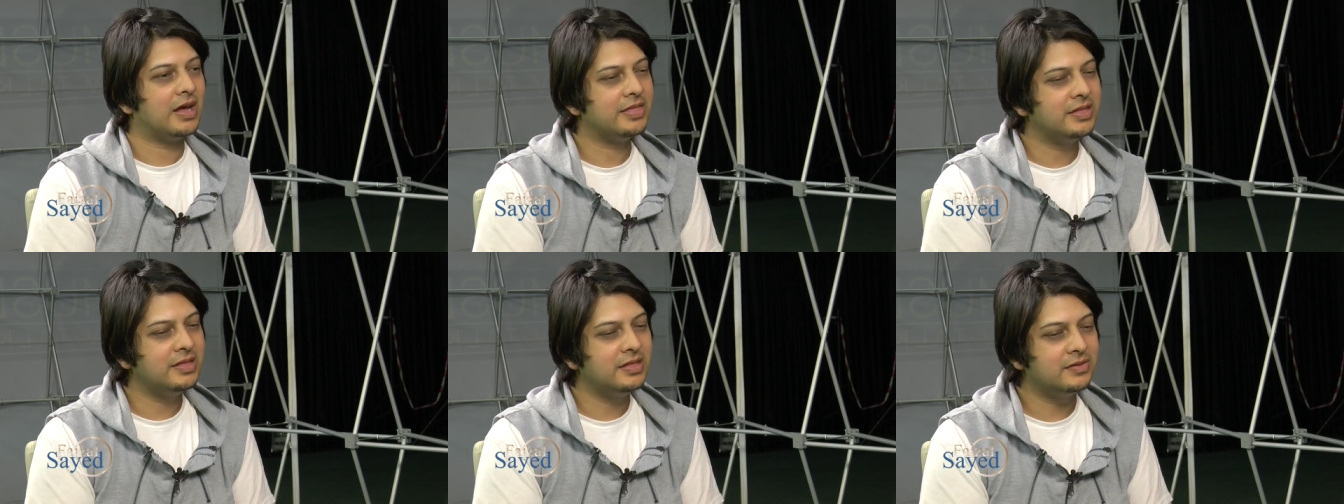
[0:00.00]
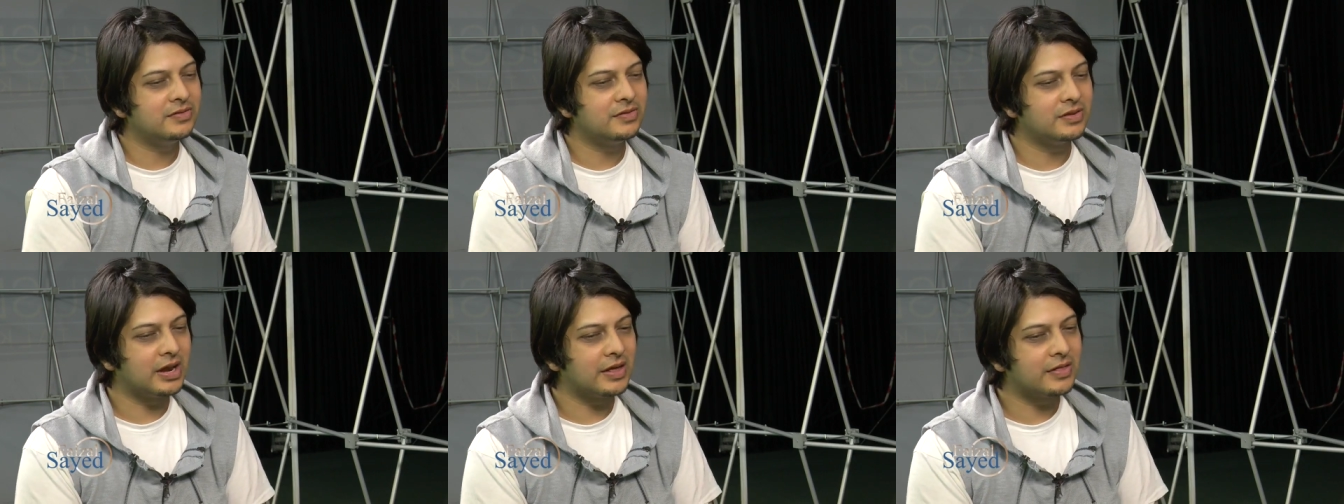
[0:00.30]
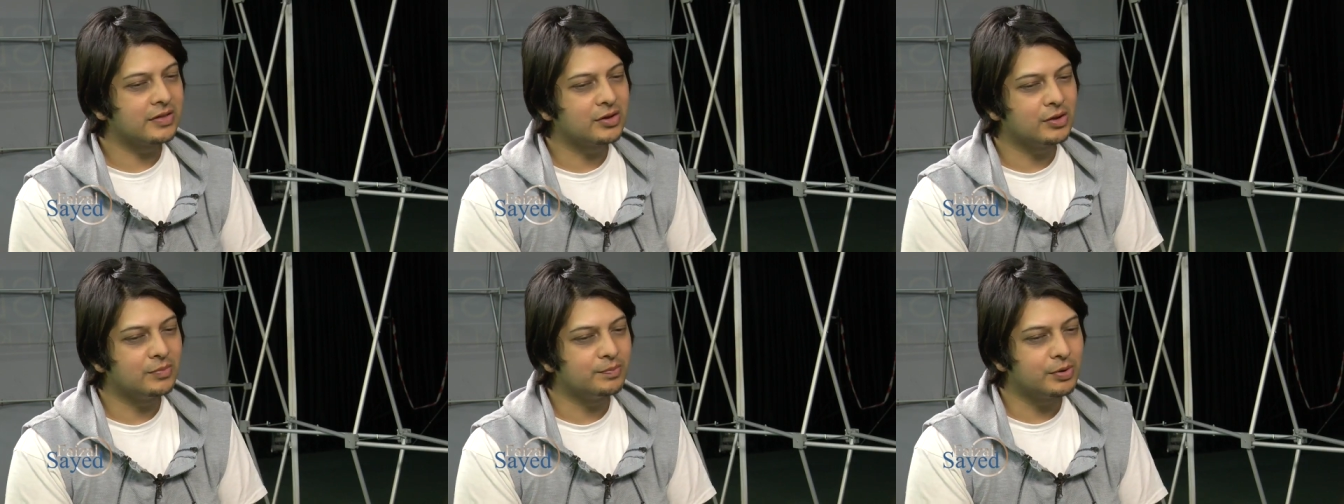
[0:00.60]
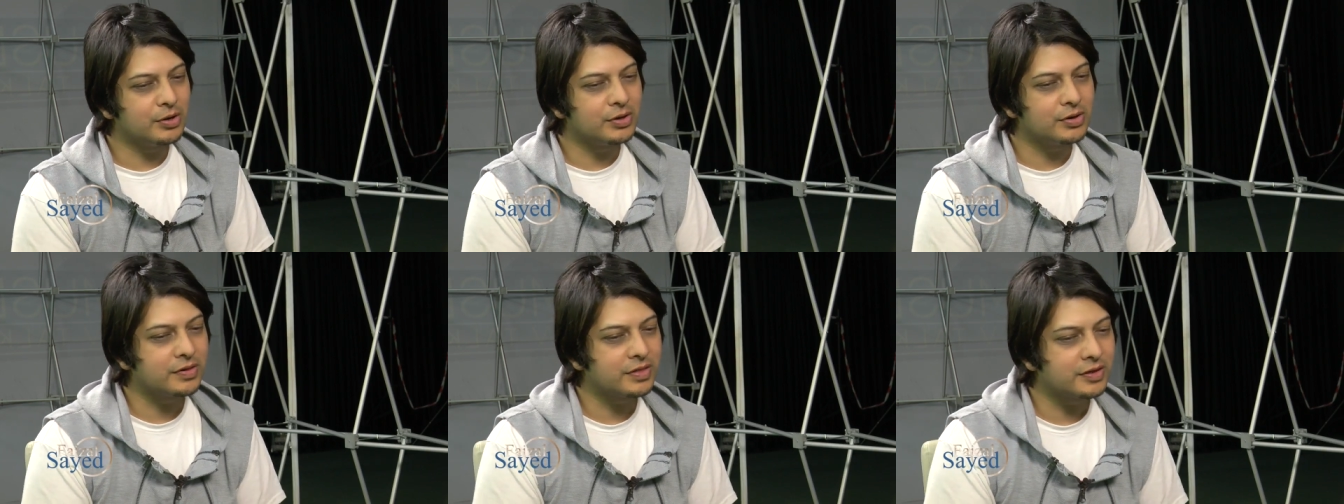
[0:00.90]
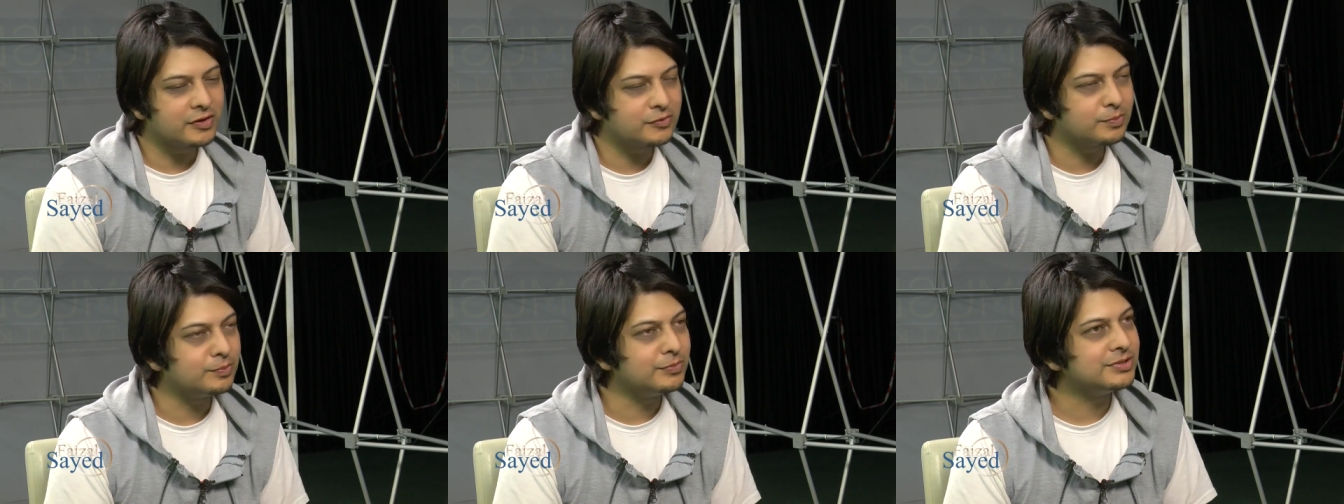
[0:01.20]
I think there's another
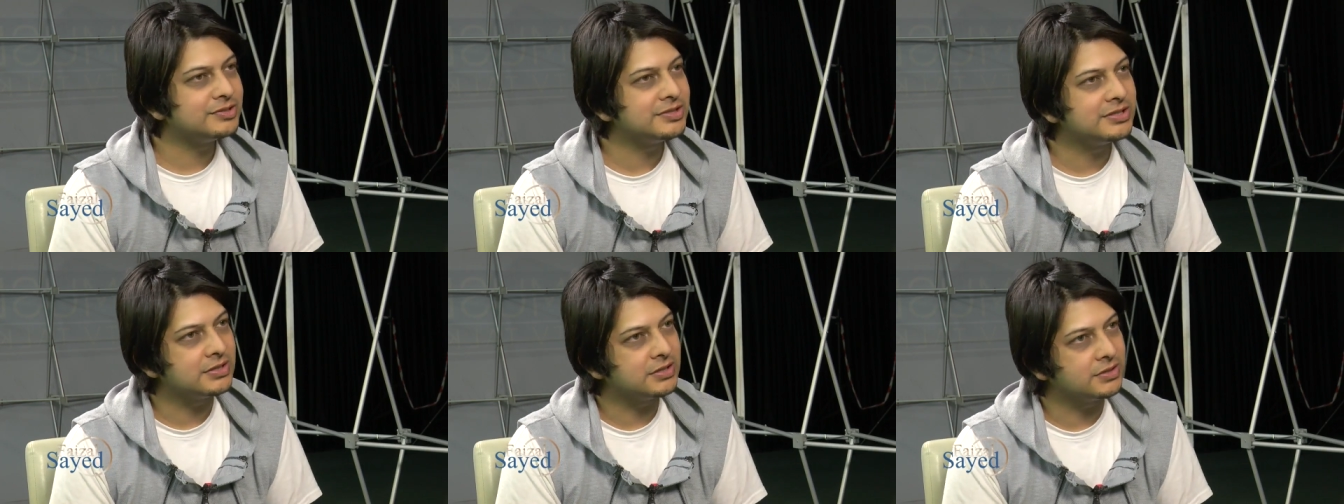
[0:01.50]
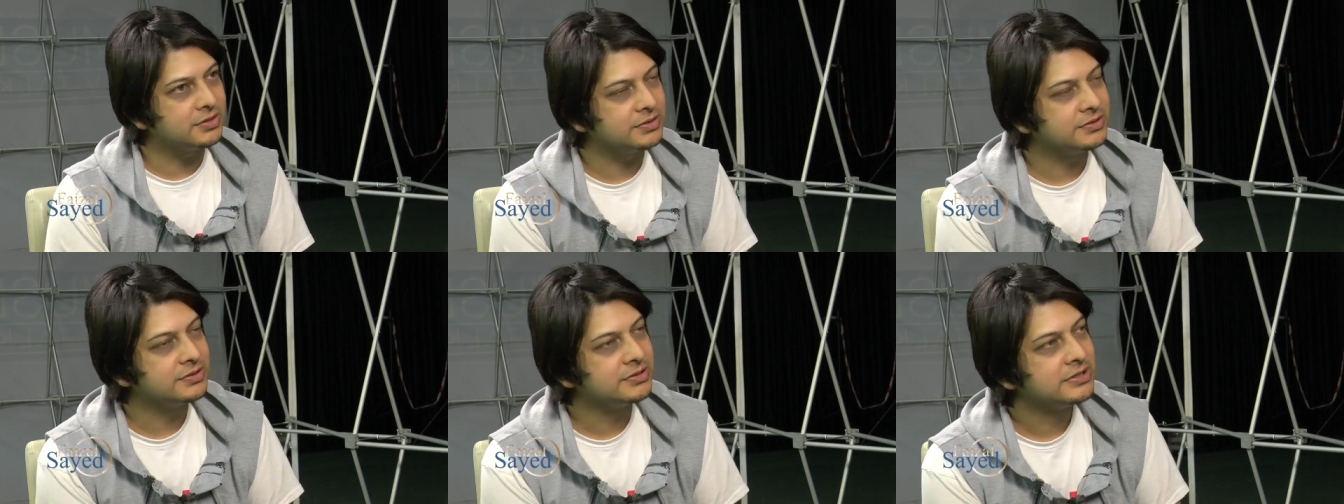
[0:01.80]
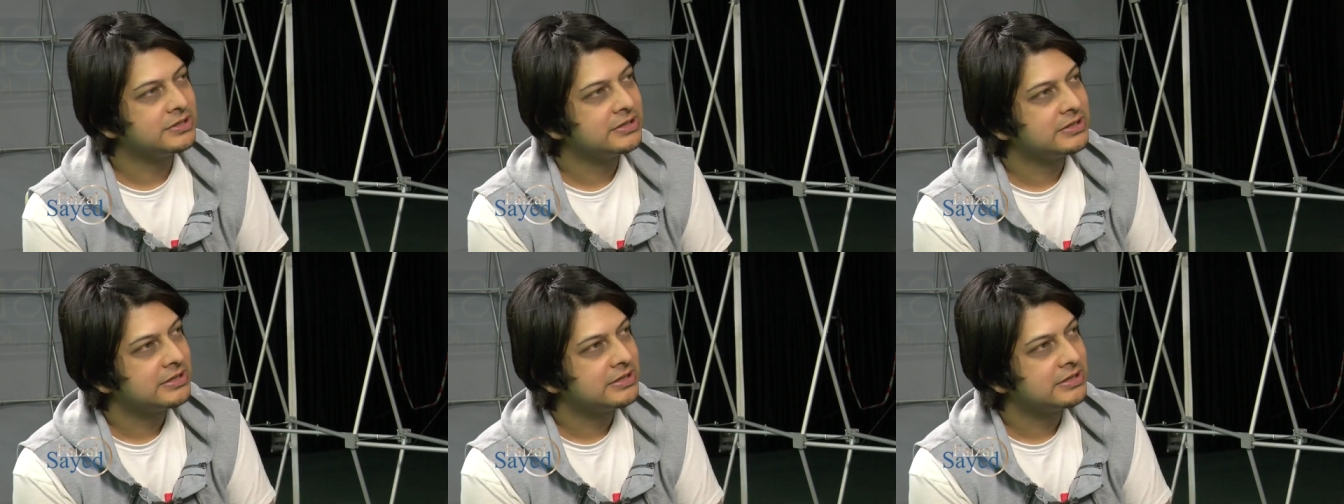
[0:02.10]
component that's missing here.